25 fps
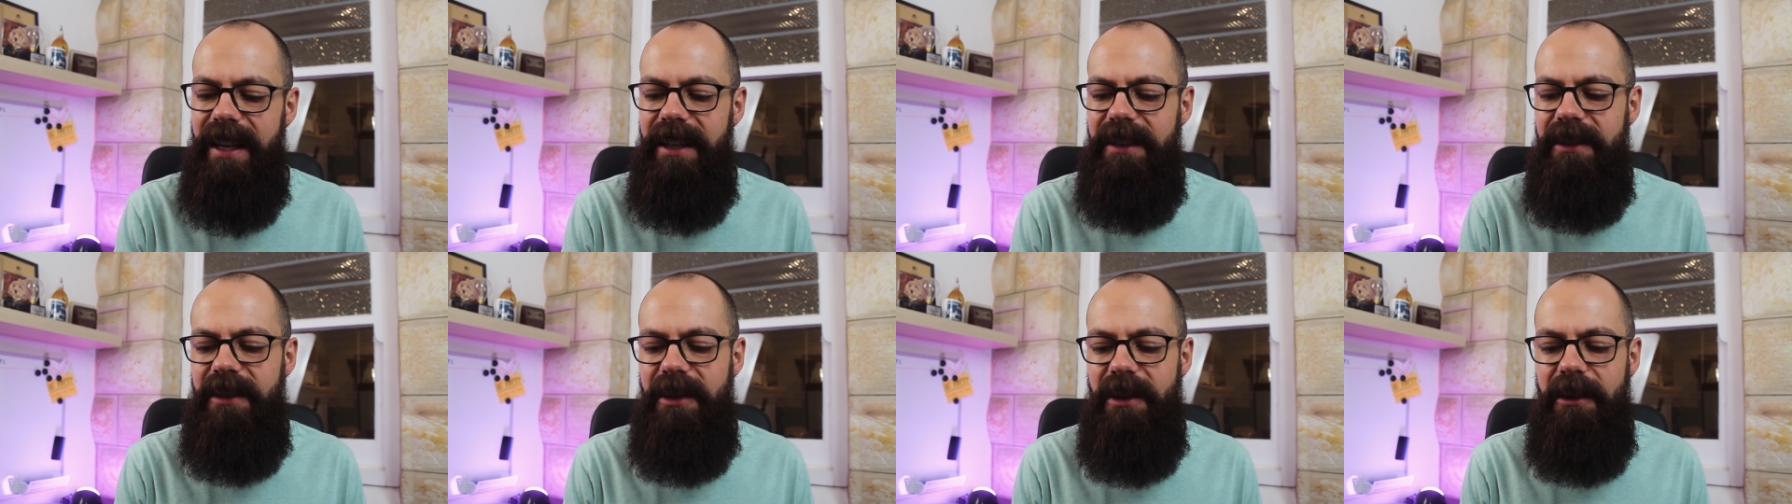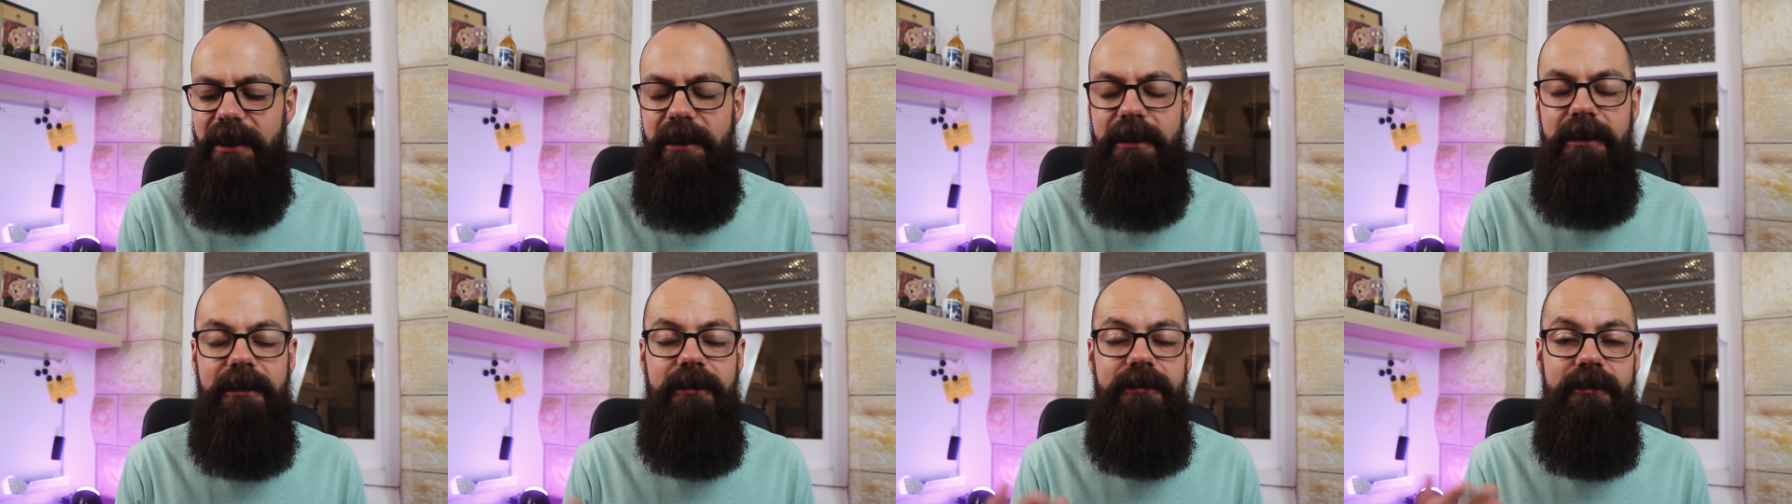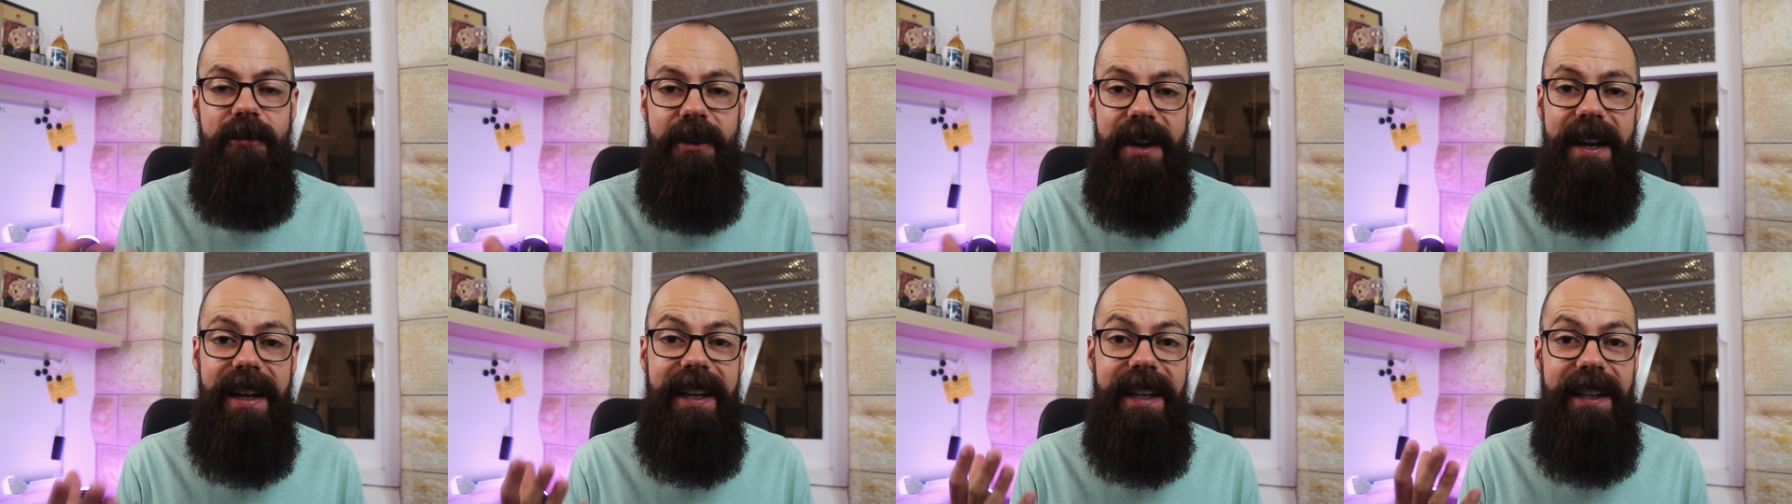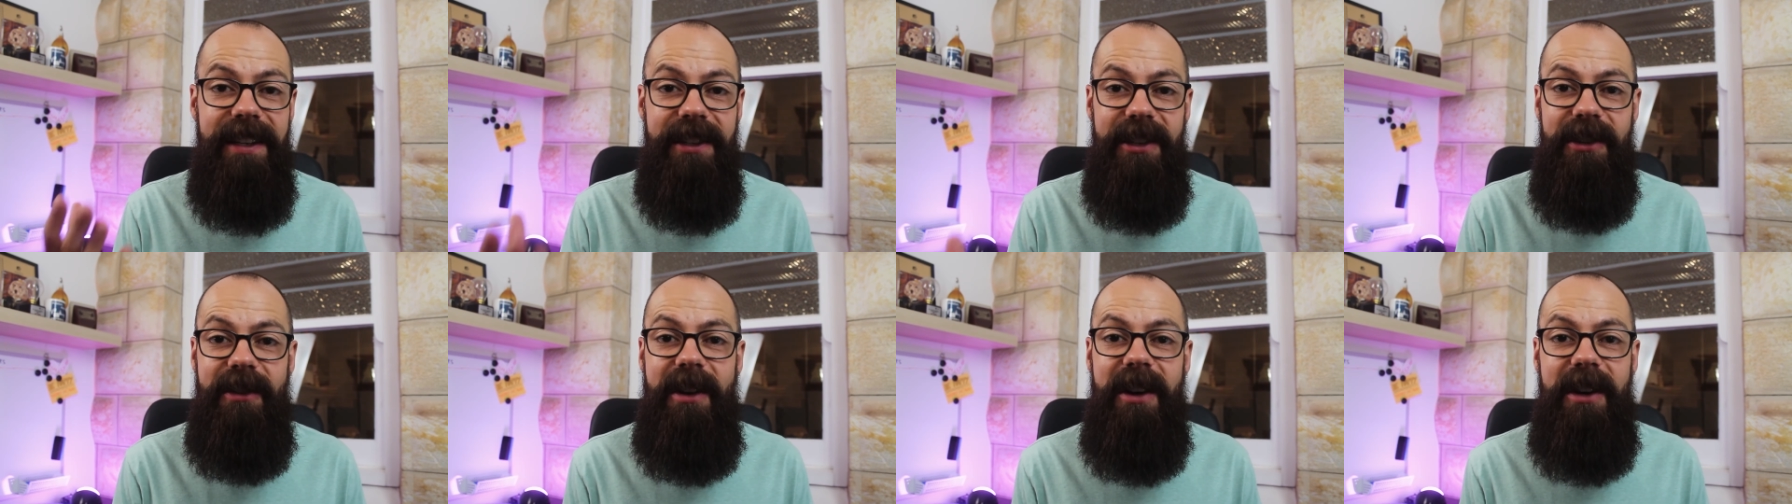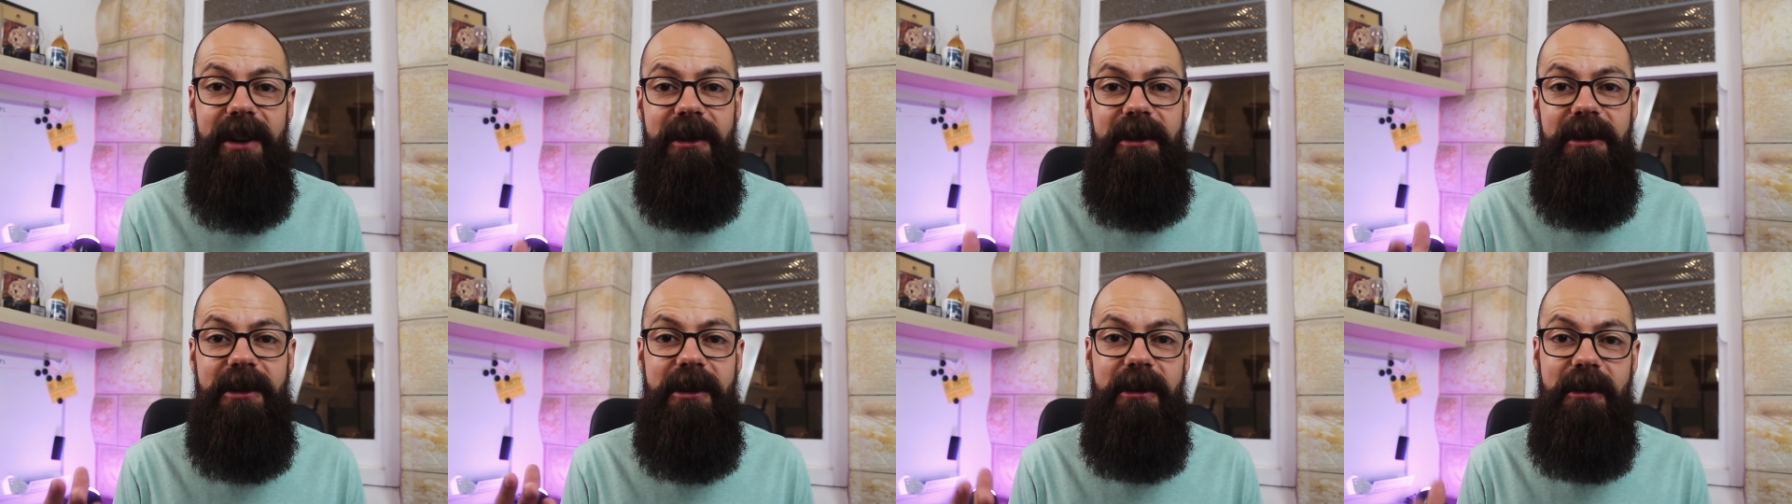to really
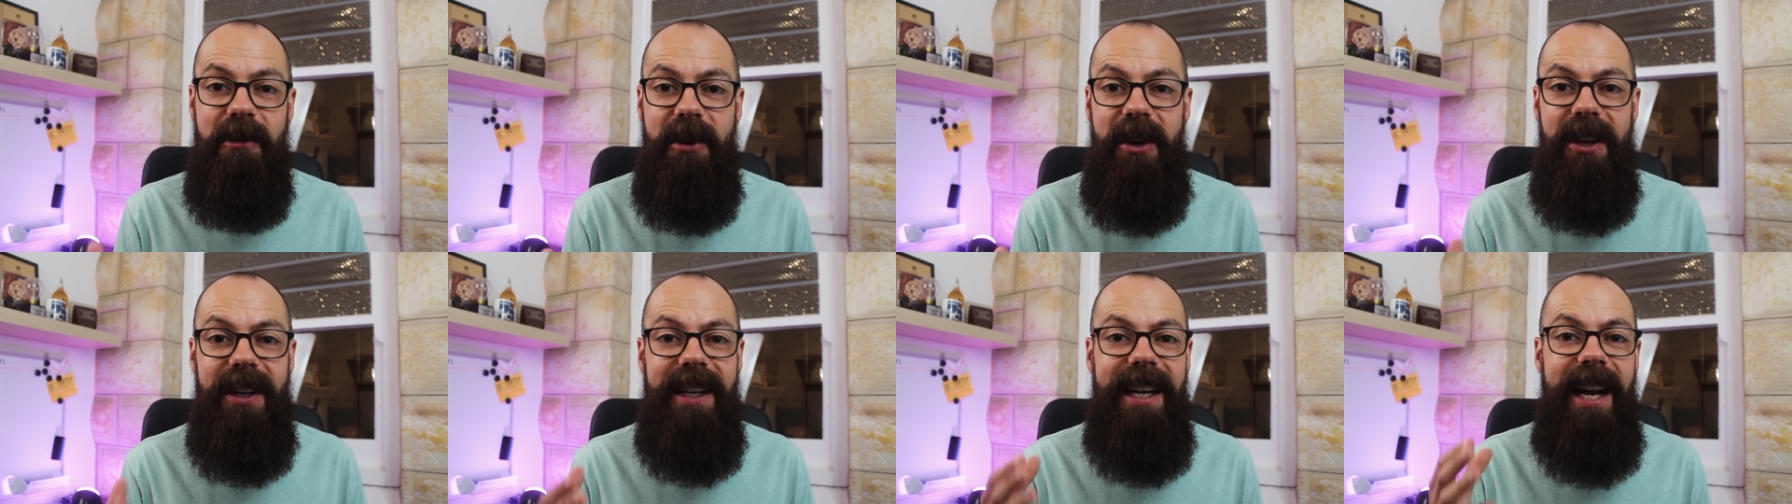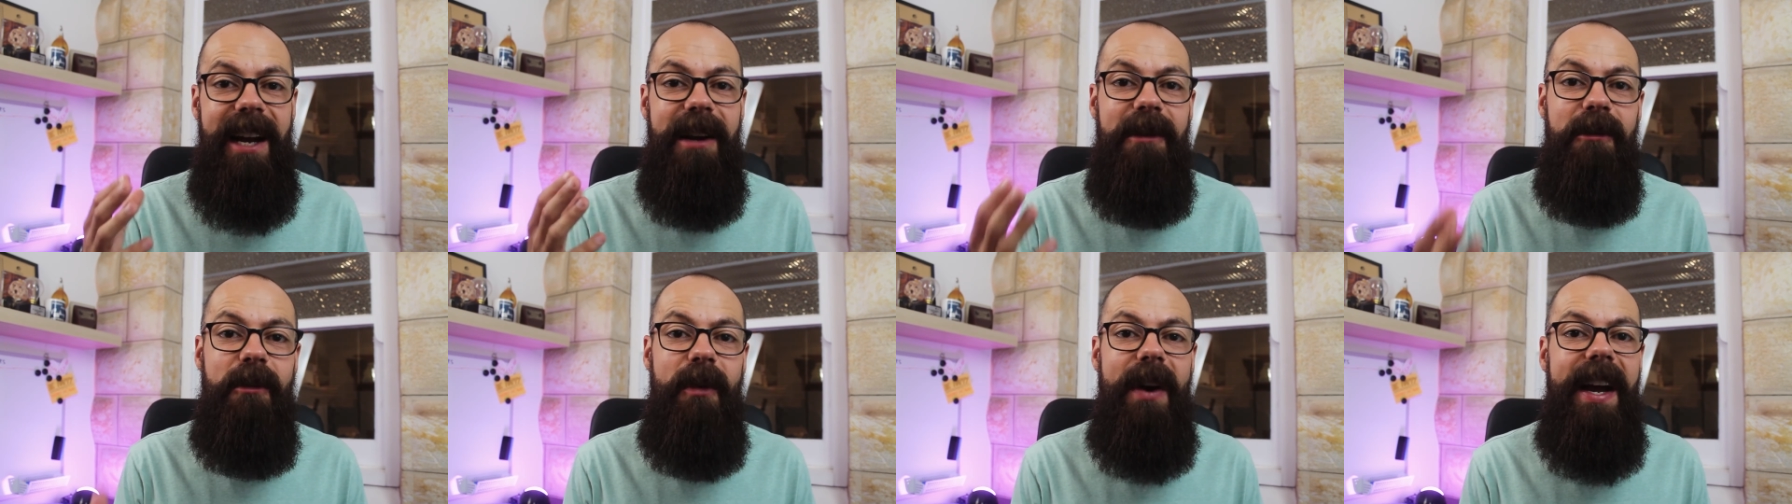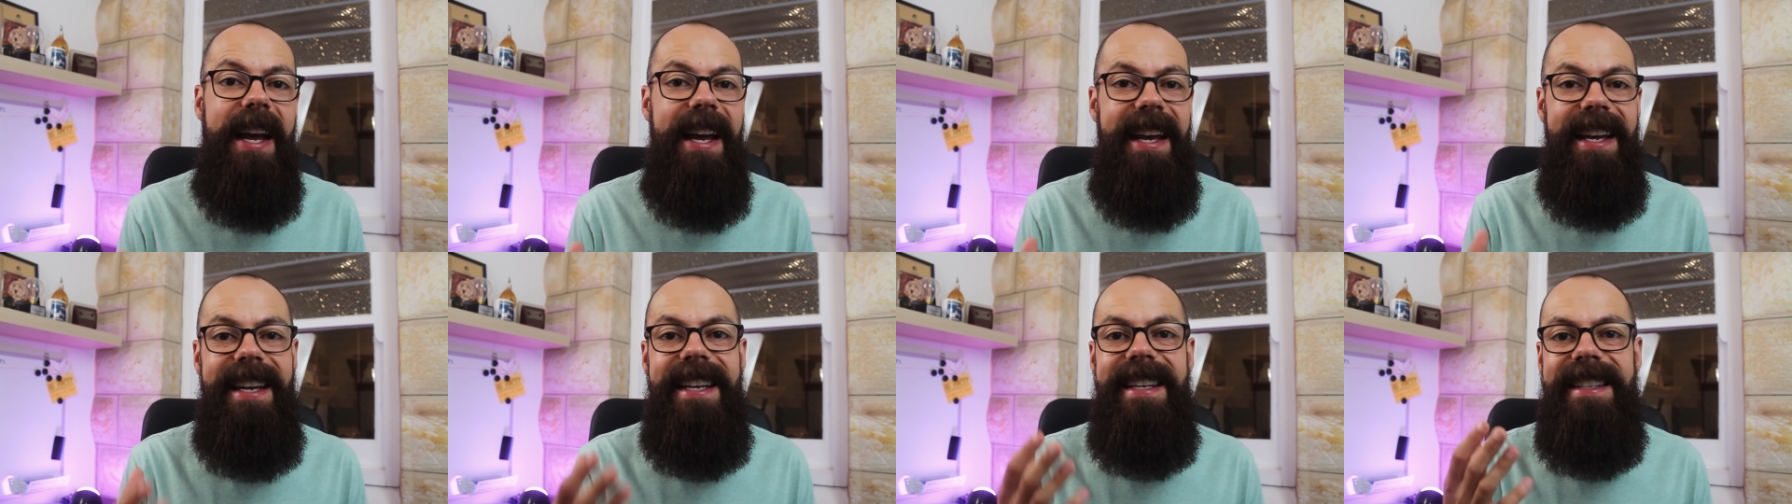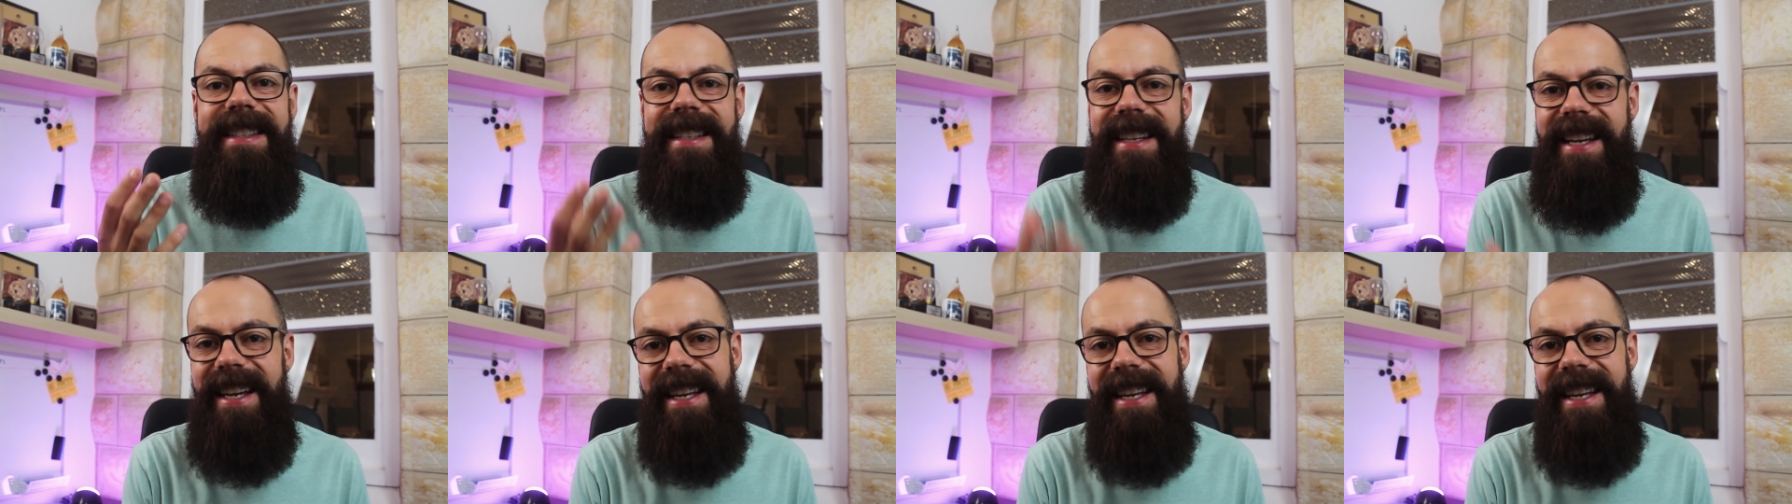struggle to work out where it